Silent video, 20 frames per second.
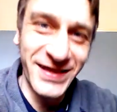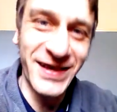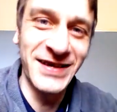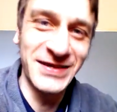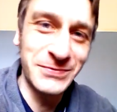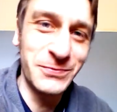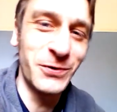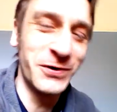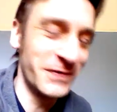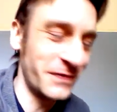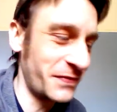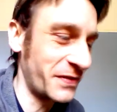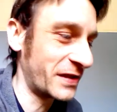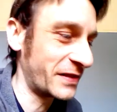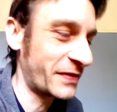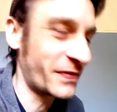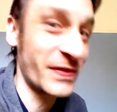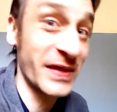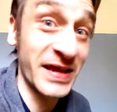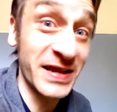That's one of the
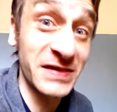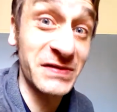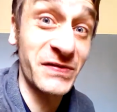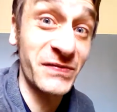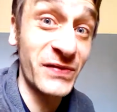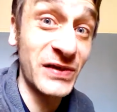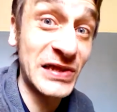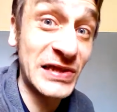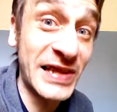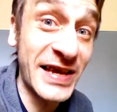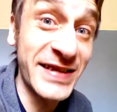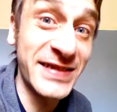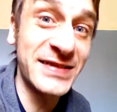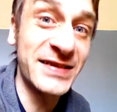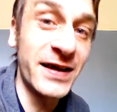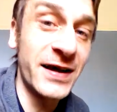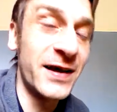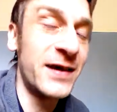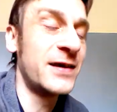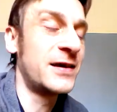things for
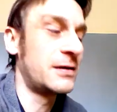later.